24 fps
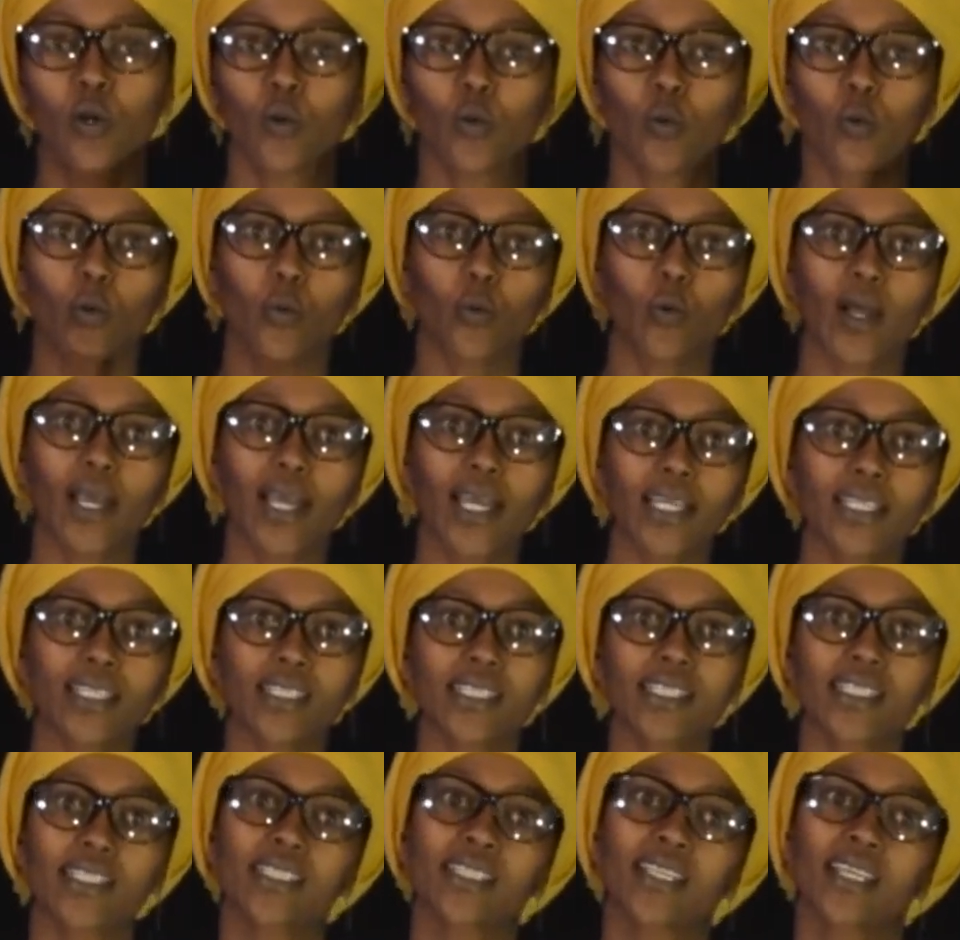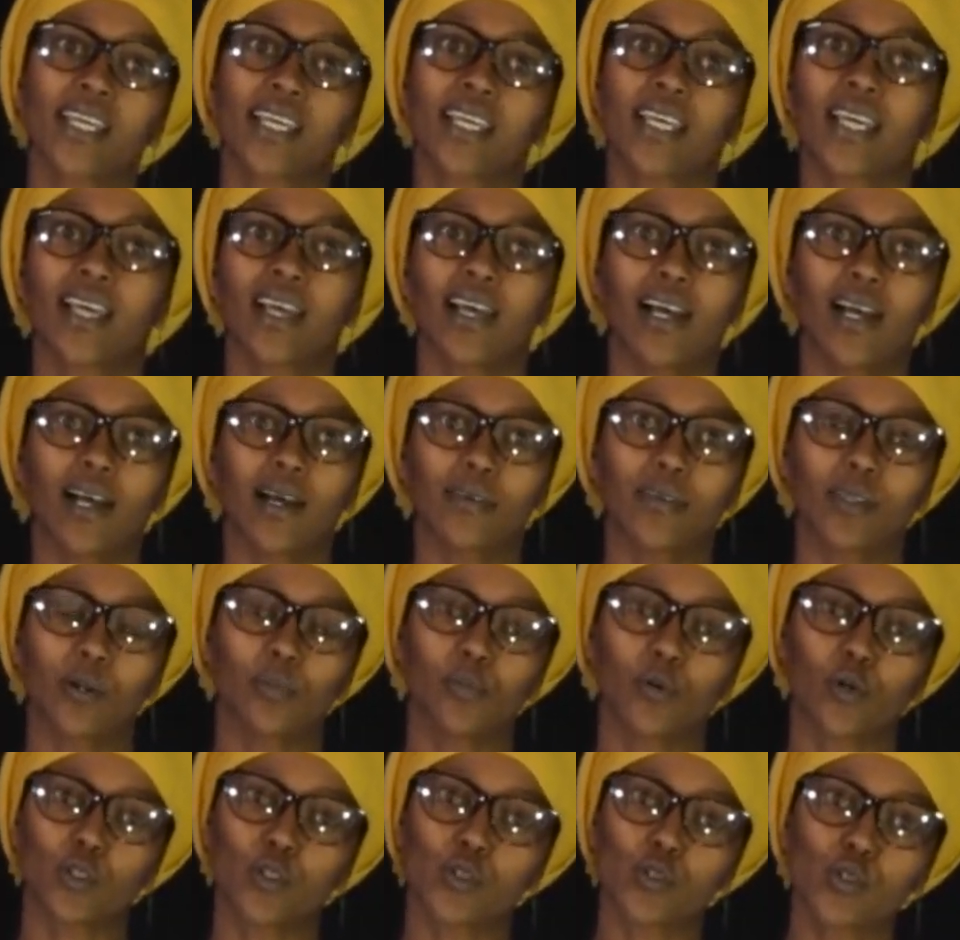We went, the
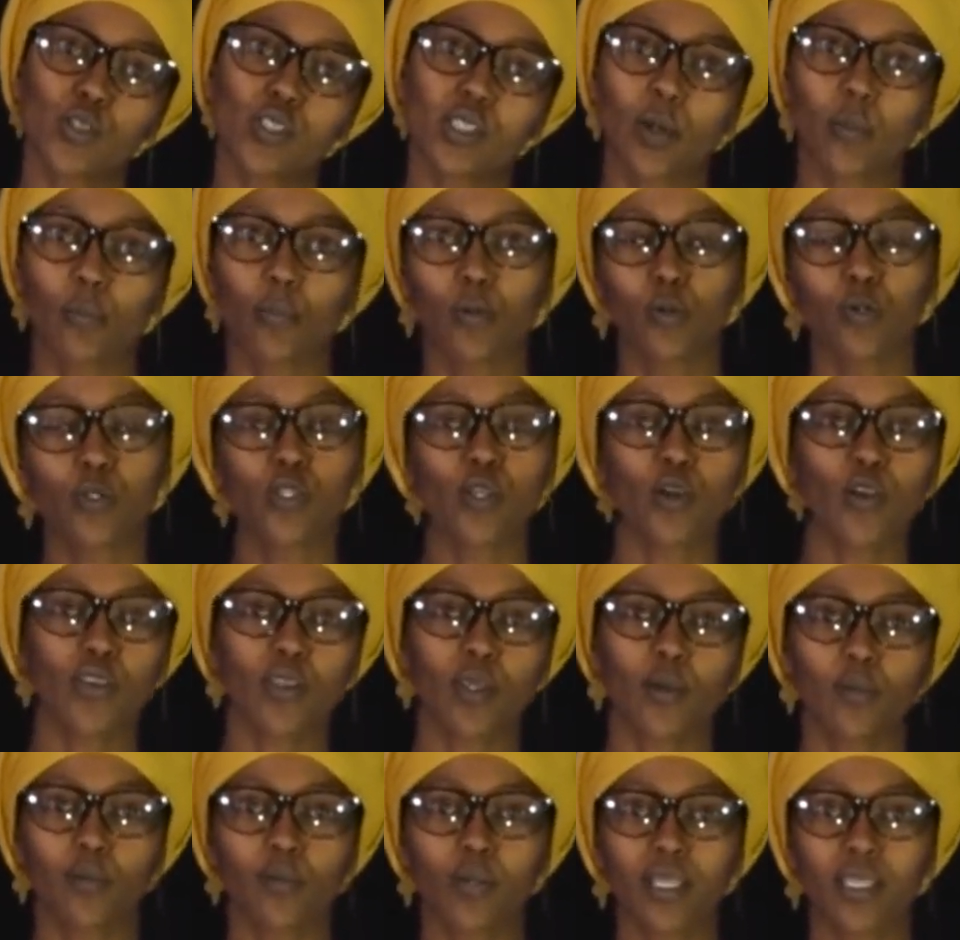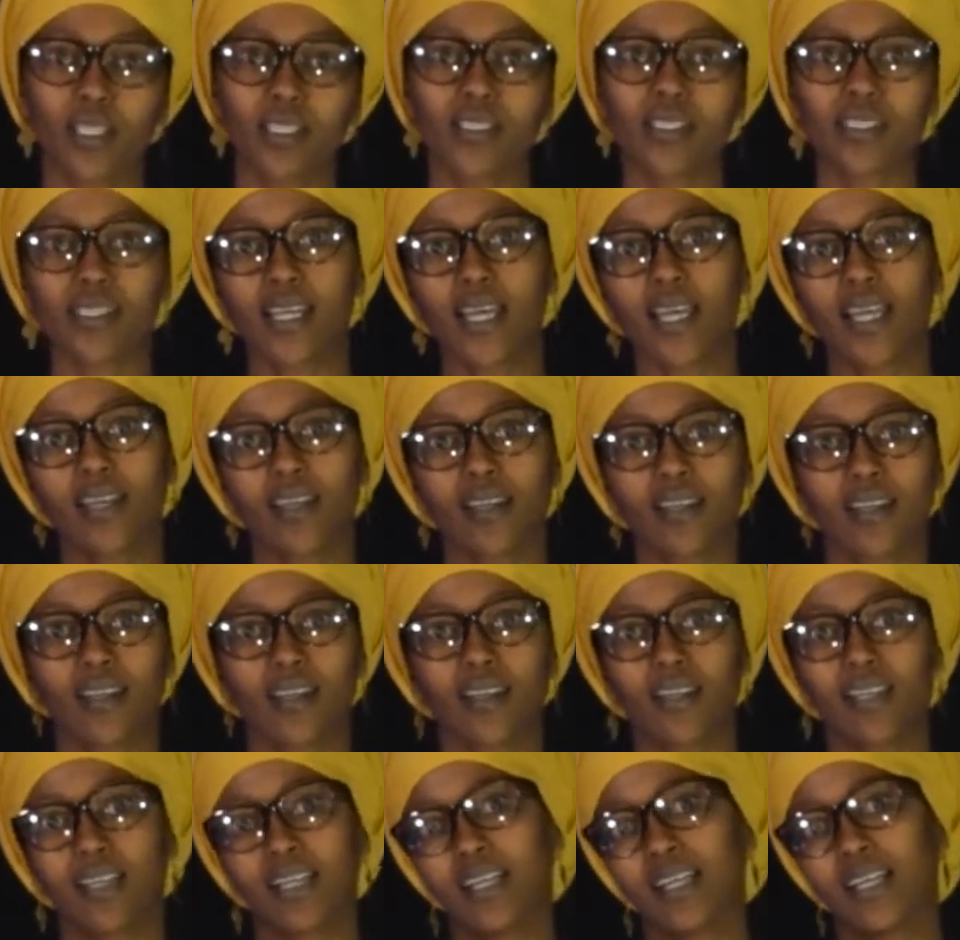producer put on the beats, and
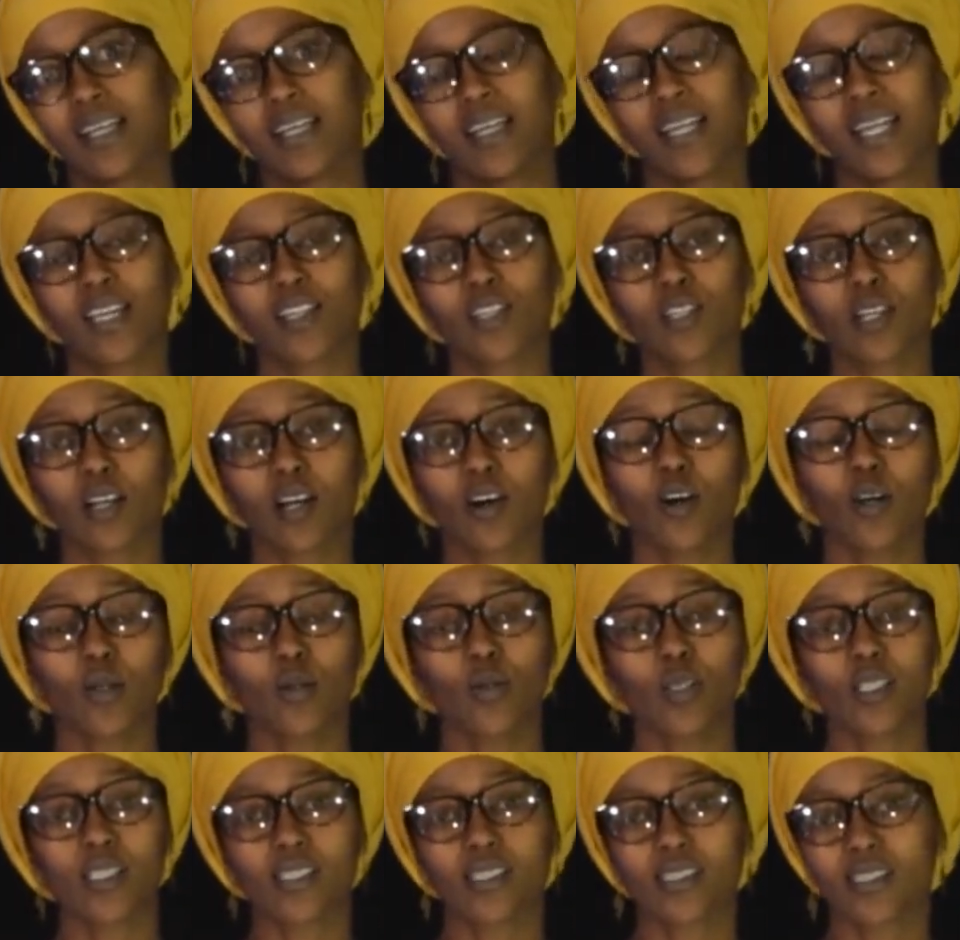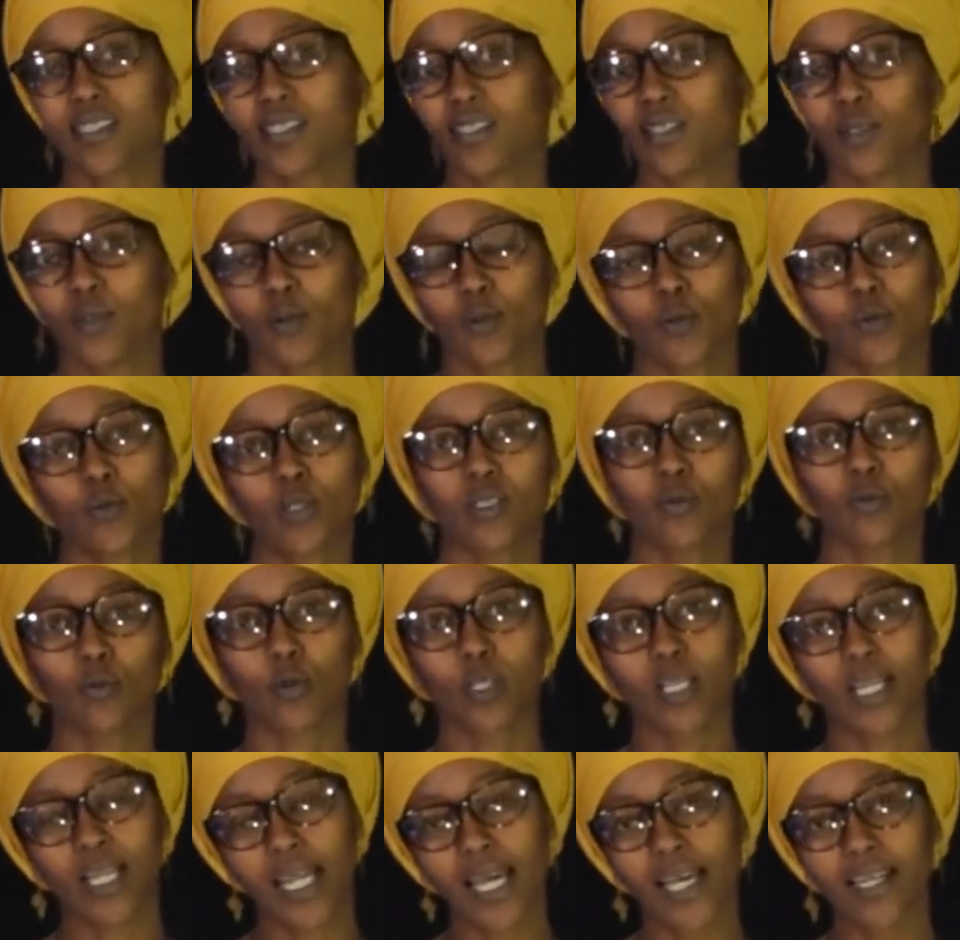like always,
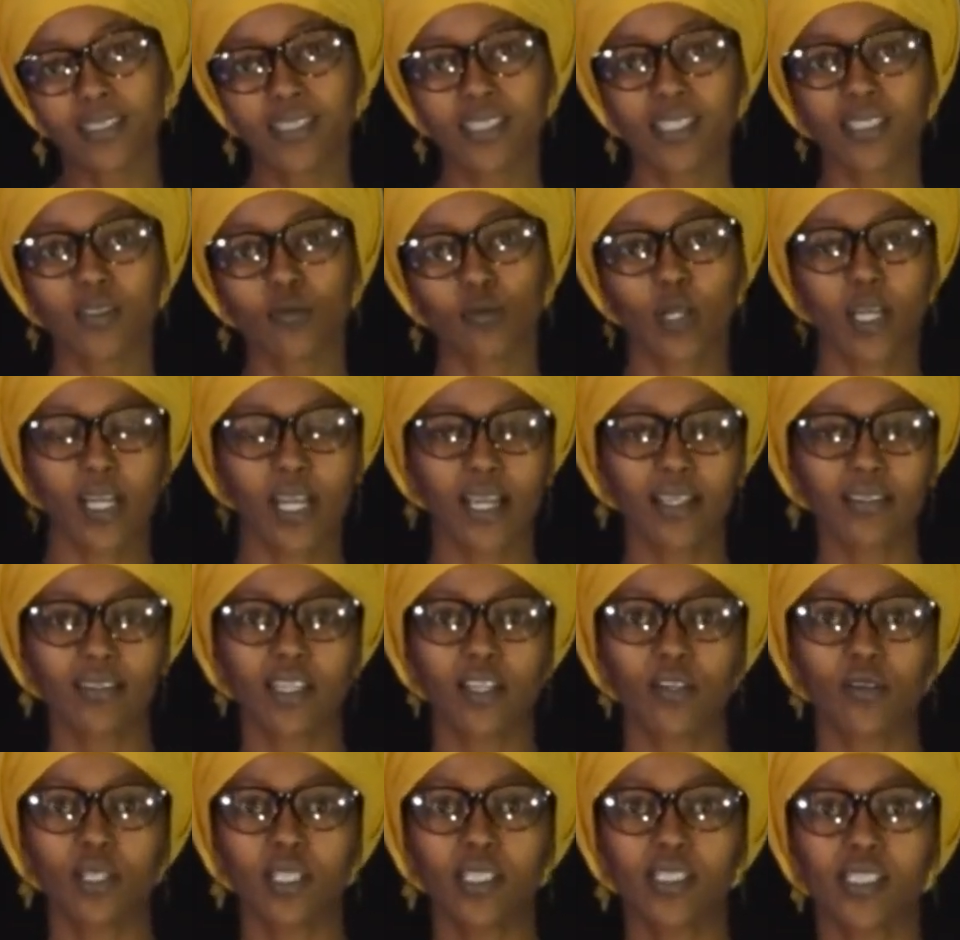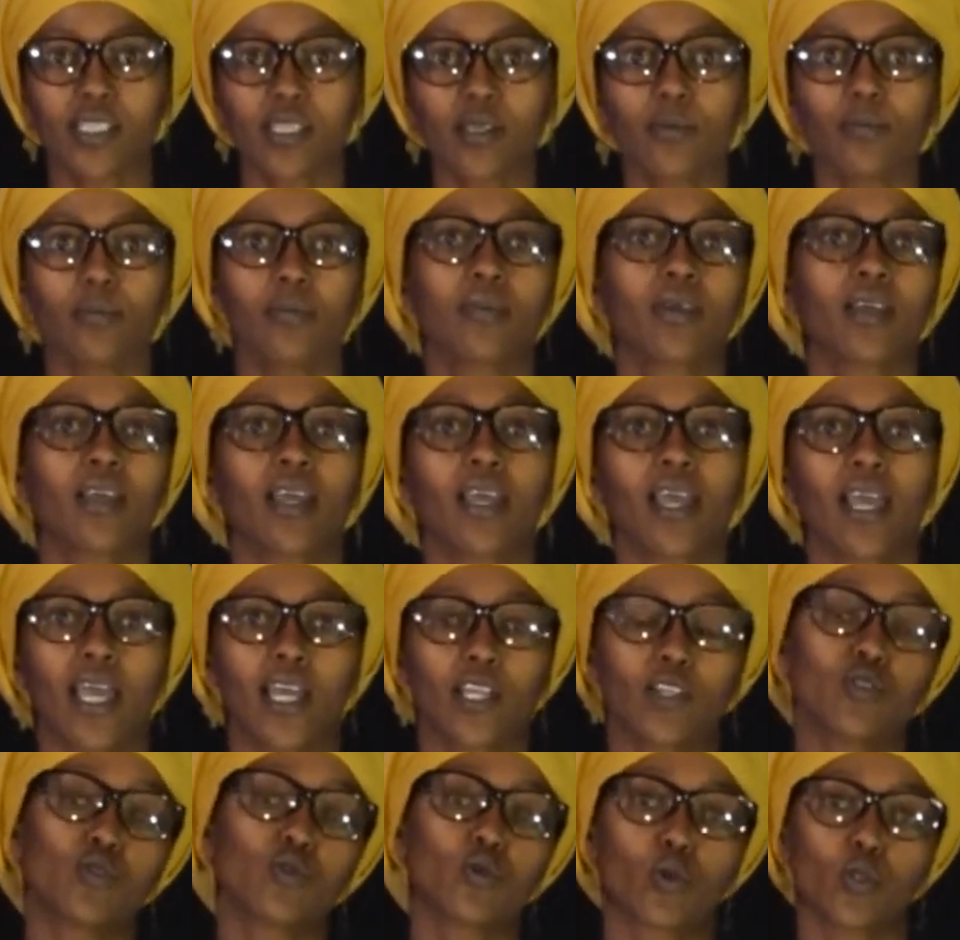we liked it, we liked the rhythm,
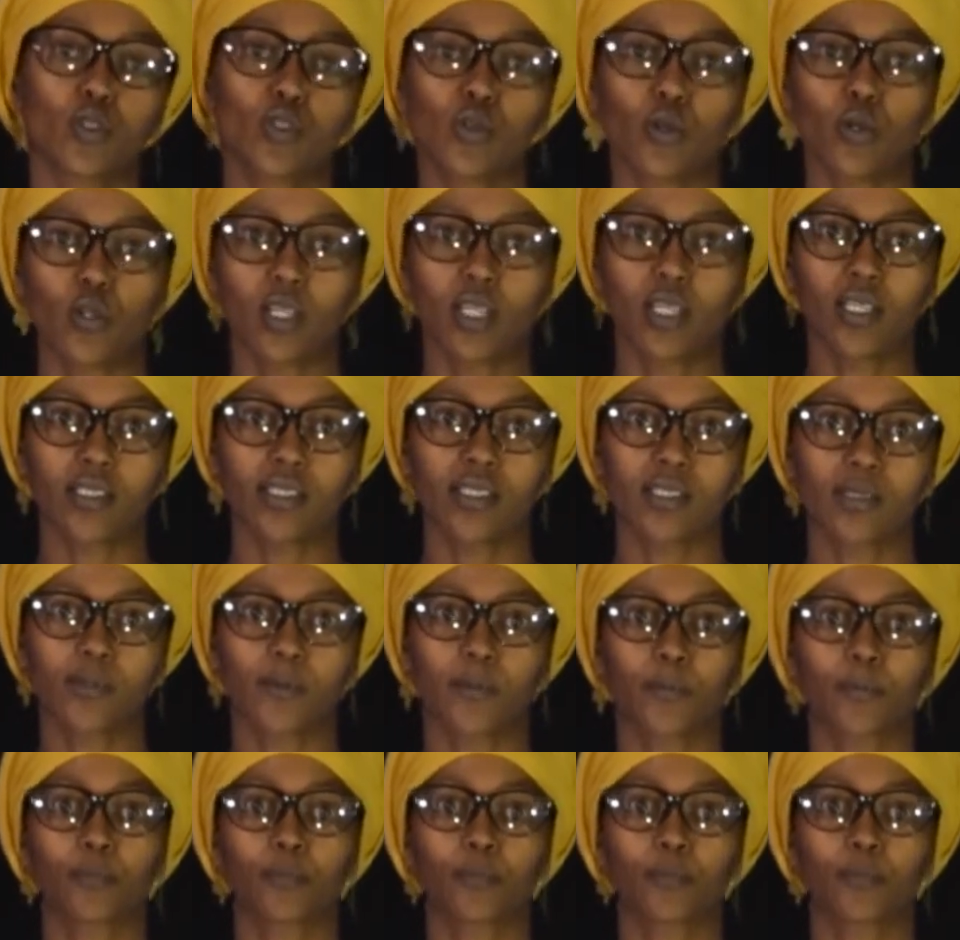and wrote on it.